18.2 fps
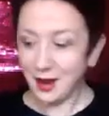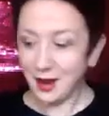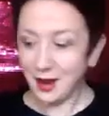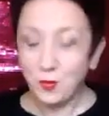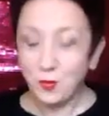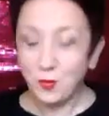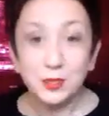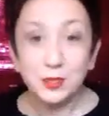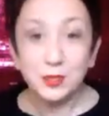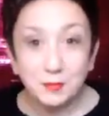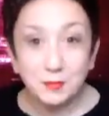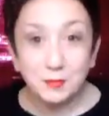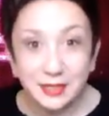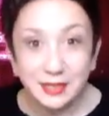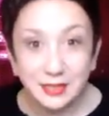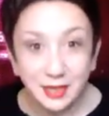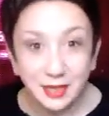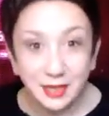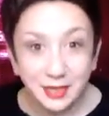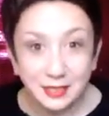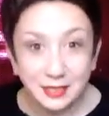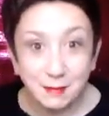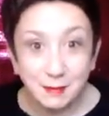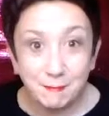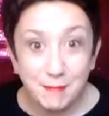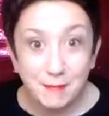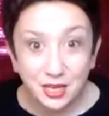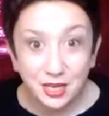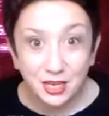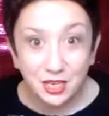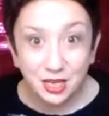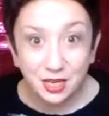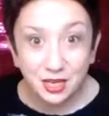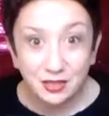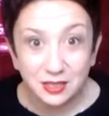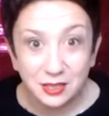and what's missing is some
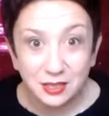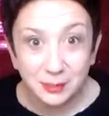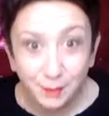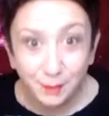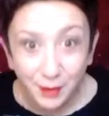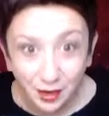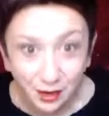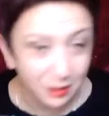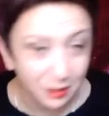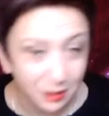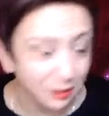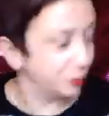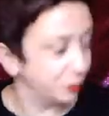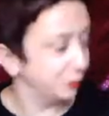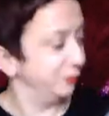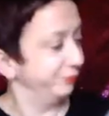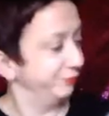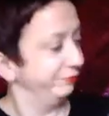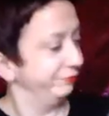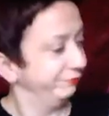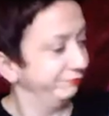magic and sparkle.